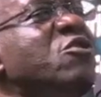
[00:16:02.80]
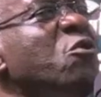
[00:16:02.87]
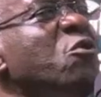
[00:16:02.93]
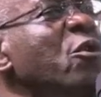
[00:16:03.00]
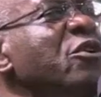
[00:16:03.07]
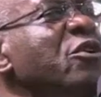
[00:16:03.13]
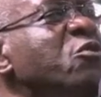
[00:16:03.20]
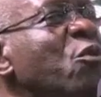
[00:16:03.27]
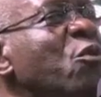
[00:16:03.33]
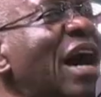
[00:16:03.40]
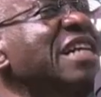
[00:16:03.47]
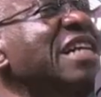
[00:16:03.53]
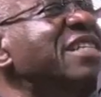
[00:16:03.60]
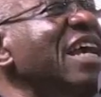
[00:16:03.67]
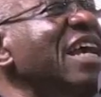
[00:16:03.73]
to,
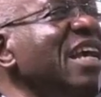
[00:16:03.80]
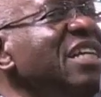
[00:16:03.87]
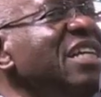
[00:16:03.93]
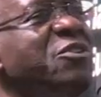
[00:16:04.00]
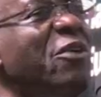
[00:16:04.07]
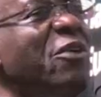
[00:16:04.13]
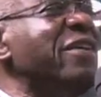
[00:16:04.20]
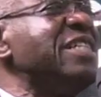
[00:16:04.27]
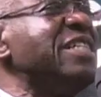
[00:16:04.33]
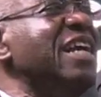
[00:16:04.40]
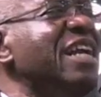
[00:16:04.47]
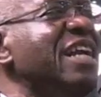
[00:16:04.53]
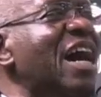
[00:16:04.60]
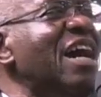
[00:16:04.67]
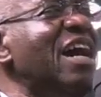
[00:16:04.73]
towards the east of
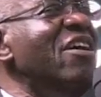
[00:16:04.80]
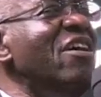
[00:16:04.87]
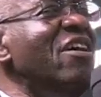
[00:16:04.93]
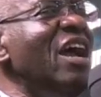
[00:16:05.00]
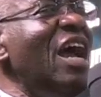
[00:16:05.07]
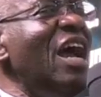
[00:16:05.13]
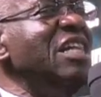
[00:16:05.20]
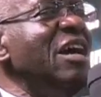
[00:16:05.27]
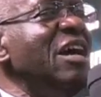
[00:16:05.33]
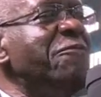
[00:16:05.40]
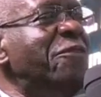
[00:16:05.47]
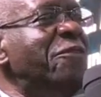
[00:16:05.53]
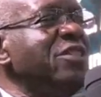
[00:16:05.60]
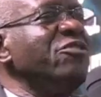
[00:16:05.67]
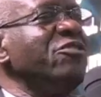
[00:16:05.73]
Assyria, and the
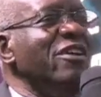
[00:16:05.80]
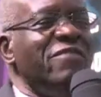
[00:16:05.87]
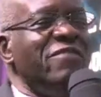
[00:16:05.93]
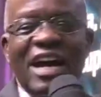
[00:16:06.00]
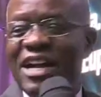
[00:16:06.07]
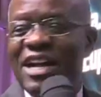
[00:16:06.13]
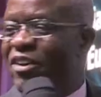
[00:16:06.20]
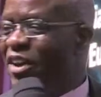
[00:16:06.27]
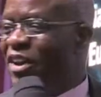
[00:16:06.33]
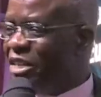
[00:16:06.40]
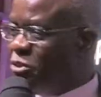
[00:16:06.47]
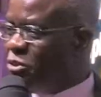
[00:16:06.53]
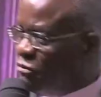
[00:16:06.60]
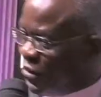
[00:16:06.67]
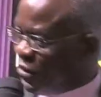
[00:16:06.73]
fourth river is
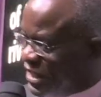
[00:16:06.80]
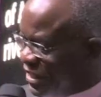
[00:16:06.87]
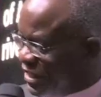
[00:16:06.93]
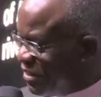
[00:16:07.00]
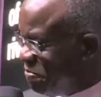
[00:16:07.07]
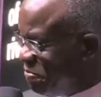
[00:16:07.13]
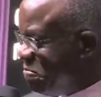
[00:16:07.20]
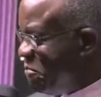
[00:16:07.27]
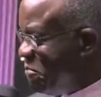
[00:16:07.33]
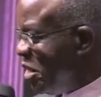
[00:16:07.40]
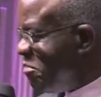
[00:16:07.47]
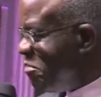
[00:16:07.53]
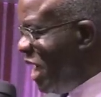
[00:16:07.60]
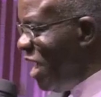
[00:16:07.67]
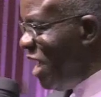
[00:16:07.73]
Euphrates.
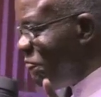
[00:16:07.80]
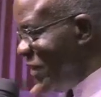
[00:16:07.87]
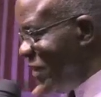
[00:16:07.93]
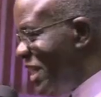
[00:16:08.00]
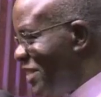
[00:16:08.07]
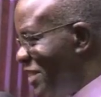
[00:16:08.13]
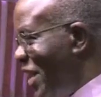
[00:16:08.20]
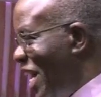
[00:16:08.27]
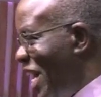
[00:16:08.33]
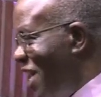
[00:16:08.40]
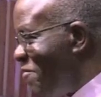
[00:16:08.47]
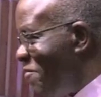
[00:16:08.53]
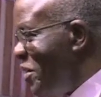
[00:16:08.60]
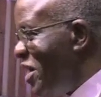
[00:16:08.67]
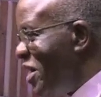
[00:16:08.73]
My emphasis here
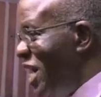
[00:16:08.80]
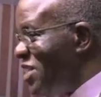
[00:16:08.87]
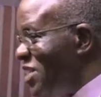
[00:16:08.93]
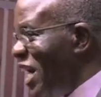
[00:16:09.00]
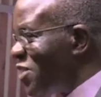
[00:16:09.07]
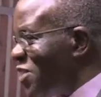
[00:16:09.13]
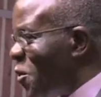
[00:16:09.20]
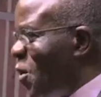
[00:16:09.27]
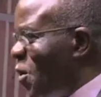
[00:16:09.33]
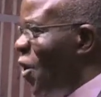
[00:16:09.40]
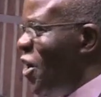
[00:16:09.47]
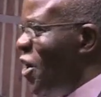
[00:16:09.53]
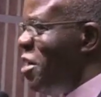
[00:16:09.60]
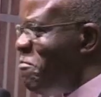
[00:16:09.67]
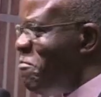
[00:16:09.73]
is that
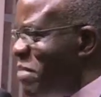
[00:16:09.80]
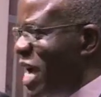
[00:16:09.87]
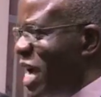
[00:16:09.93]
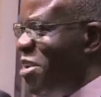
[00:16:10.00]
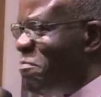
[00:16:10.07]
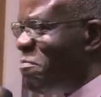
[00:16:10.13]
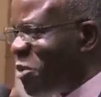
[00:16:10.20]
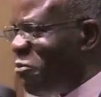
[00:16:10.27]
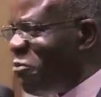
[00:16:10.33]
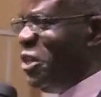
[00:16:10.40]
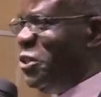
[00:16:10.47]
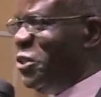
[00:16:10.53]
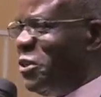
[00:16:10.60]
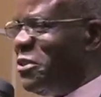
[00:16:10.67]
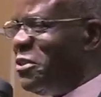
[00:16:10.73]
God made
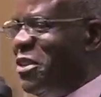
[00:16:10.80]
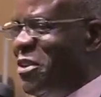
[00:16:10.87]
provision